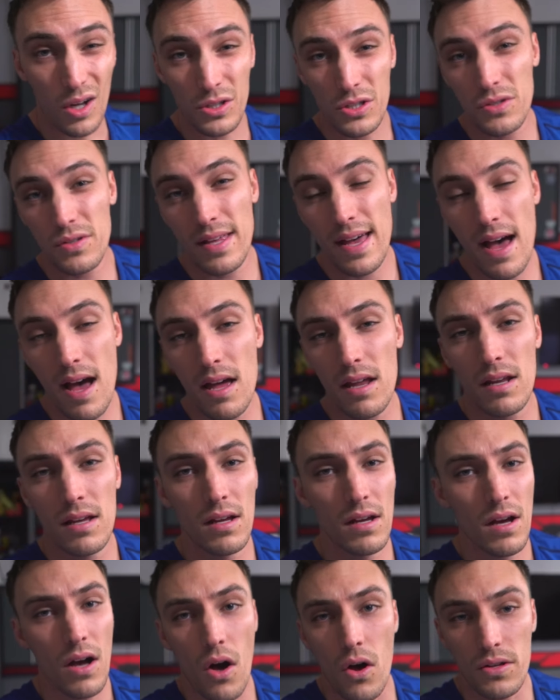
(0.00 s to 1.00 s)
I'll do
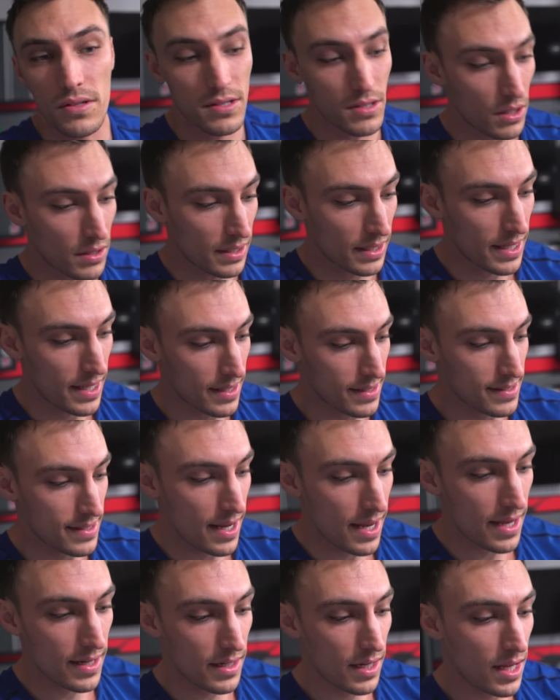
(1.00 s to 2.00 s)
that, I'll install the
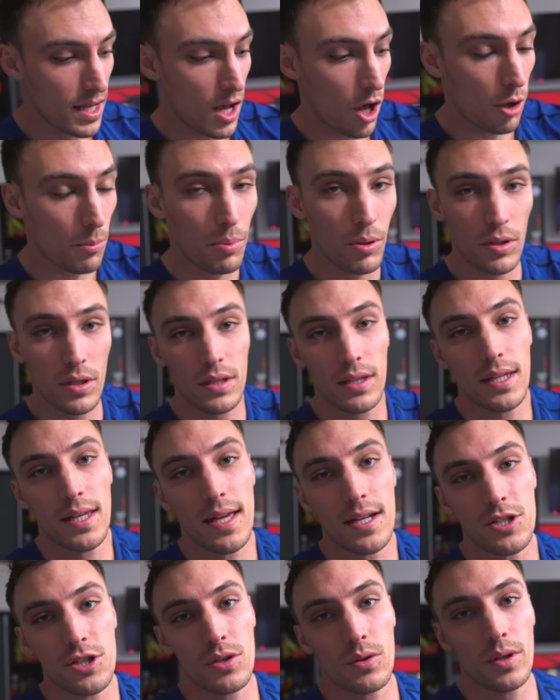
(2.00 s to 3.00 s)
kickstand, I'll put in the
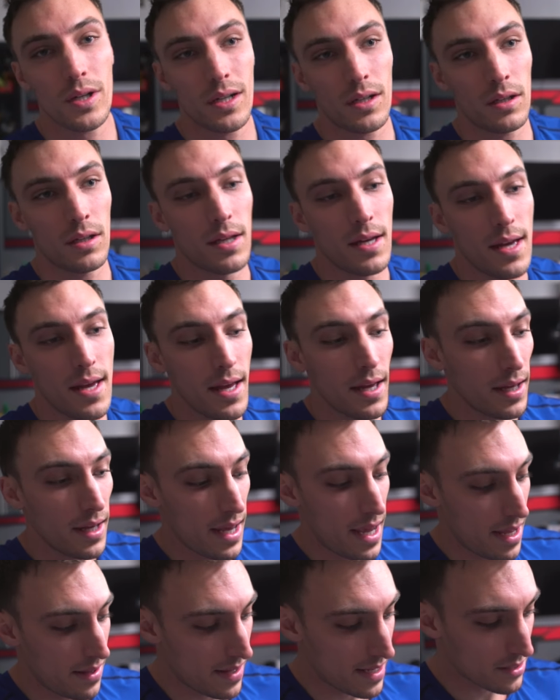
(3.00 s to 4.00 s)
engine oil,
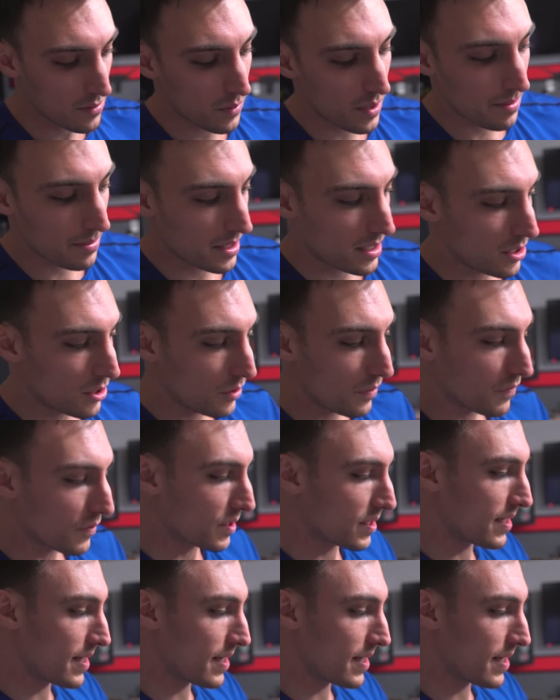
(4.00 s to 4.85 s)
and that's what I'm gonna do for